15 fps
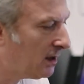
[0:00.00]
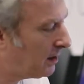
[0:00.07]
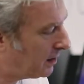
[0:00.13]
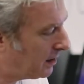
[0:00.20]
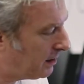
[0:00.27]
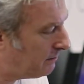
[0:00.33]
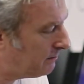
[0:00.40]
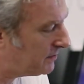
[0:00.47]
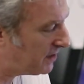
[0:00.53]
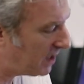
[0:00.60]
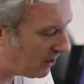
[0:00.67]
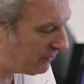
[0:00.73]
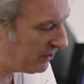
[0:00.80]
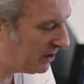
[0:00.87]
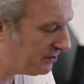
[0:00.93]

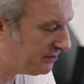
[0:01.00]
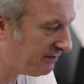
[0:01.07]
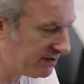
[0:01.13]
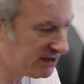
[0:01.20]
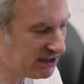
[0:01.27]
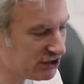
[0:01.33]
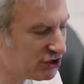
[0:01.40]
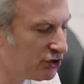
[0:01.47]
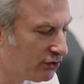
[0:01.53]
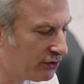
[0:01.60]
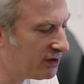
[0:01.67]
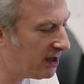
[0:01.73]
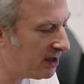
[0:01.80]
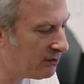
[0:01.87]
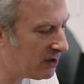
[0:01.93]
The only other additional
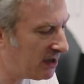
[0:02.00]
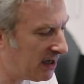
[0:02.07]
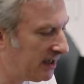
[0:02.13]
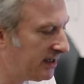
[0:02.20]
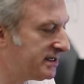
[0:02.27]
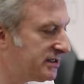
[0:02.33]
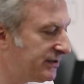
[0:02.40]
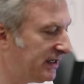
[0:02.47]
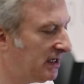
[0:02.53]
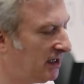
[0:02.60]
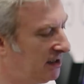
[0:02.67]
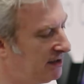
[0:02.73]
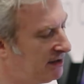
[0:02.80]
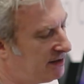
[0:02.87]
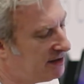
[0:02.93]
thing we're likely to
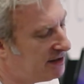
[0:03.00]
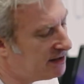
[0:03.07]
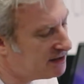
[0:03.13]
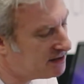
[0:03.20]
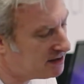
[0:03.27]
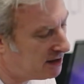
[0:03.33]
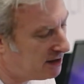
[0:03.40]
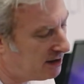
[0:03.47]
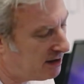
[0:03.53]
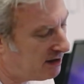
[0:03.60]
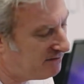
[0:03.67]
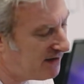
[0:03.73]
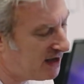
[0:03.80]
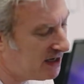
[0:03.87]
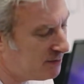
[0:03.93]
include is a
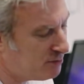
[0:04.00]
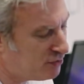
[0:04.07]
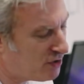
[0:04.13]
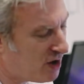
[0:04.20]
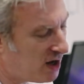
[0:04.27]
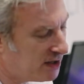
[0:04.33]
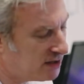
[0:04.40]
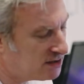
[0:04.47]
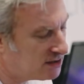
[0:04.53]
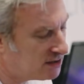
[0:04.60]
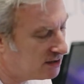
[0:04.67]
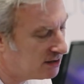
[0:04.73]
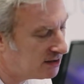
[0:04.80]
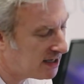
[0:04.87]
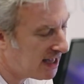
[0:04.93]
fairly bright
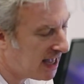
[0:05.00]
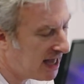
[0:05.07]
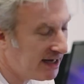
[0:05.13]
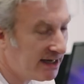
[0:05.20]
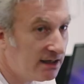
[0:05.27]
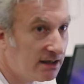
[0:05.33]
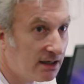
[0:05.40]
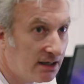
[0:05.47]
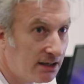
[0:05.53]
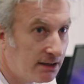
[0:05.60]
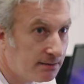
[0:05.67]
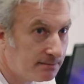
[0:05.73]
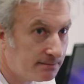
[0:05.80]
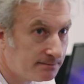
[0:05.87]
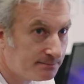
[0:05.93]
LED,
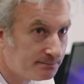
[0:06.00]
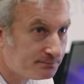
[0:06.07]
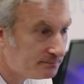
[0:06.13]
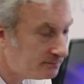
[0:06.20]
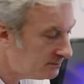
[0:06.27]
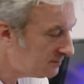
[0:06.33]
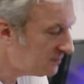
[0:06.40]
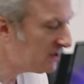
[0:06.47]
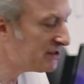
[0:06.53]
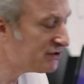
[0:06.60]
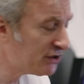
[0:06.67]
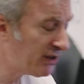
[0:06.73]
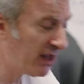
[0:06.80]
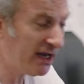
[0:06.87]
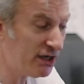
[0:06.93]

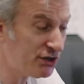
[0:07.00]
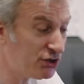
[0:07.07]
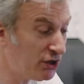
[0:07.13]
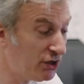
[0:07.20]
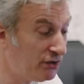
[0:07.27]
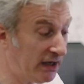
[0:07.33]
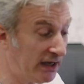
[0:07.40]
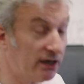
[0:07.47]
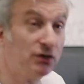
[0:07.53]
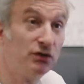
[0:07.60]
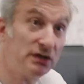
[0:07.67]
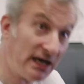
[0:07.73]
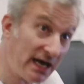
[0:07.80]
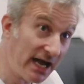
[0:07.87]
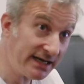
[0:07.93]
so that each unit
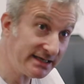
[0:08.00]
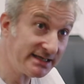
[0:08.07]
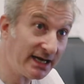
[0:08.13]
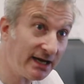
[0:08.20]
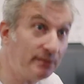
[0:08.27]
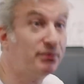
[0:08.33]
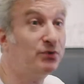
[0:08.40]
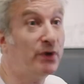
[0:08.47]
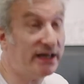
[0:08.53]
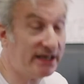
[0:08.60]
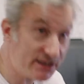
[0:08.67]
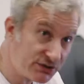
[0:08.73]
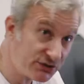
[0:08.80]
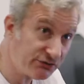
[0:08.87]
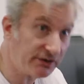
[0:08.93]
could light up when
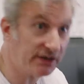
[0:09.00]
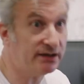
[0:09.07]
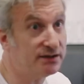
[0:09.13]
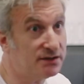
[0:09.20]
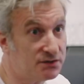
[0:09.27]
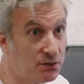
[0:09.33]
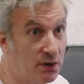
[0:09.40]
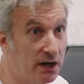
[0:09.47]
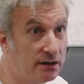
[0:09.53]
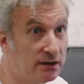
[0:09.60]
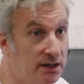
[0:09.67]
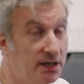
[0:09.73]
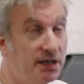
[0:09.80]
it's triggered as well.